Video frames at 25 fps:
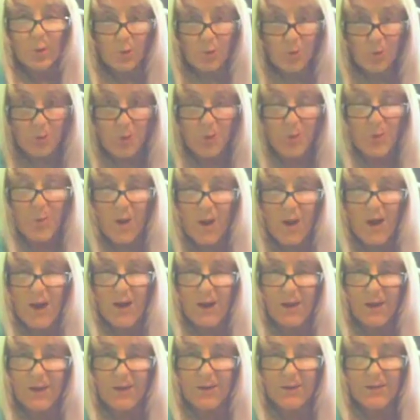Who you
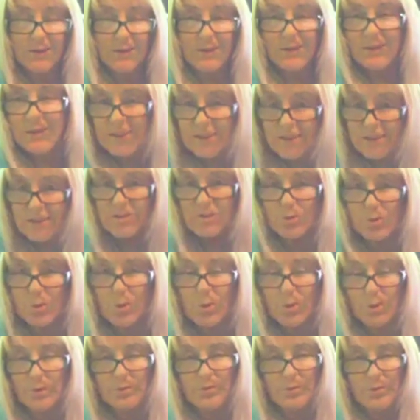are is
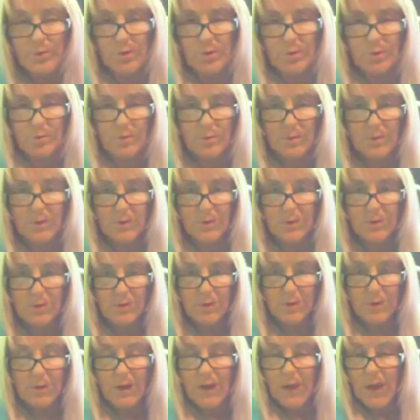all of you.
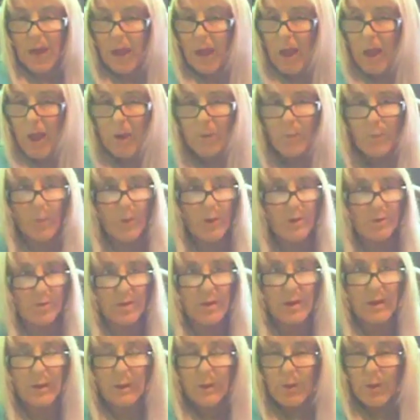And
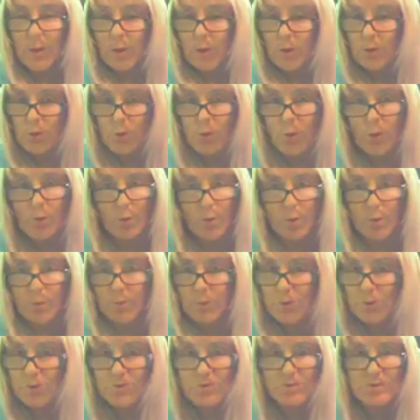whether your
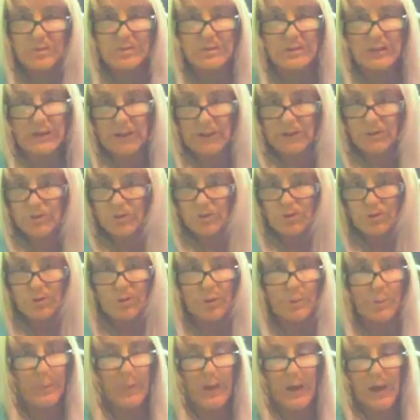abuse has led you
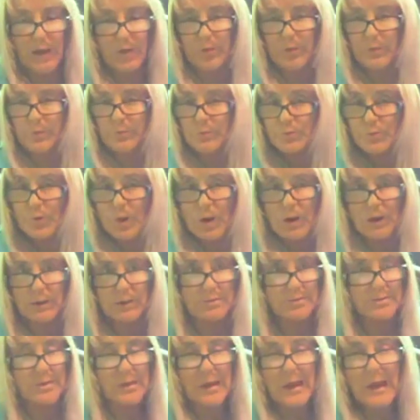to the path of
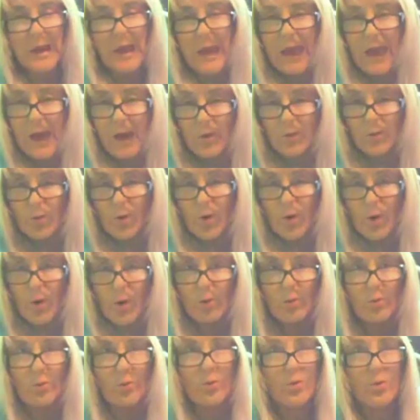drugs,
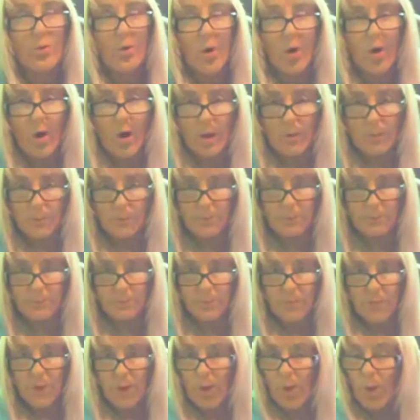alcohol, crime,
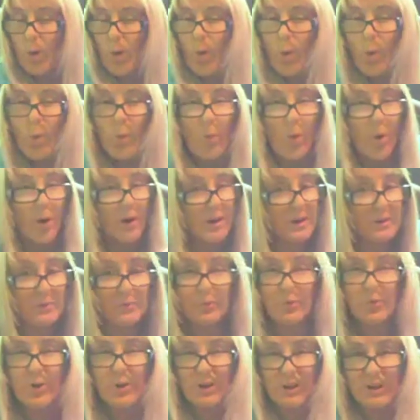
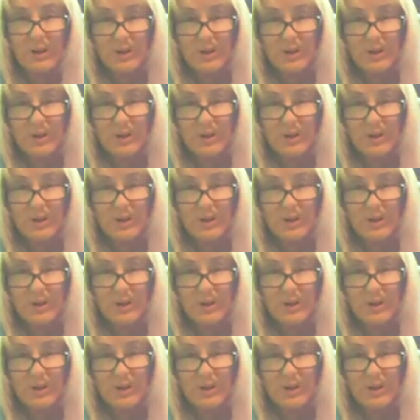whatever it